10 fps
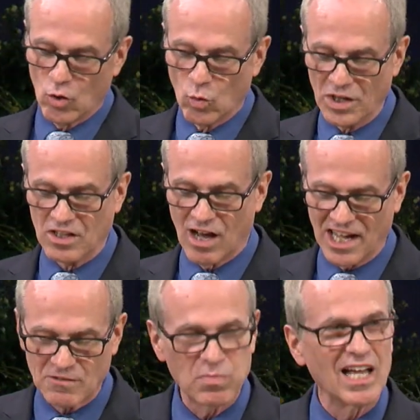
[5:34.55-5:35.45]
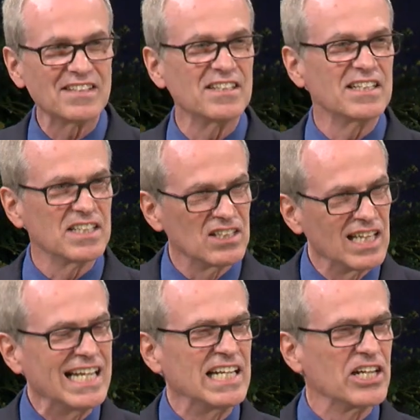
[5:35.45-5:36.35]
with God's blessings and
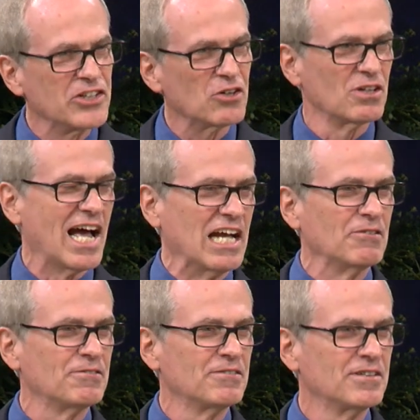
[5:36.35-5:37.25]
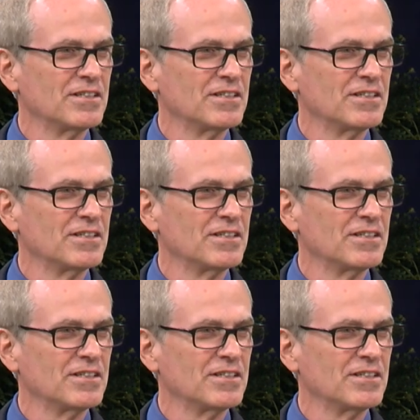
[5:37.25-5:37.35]
leading in your life.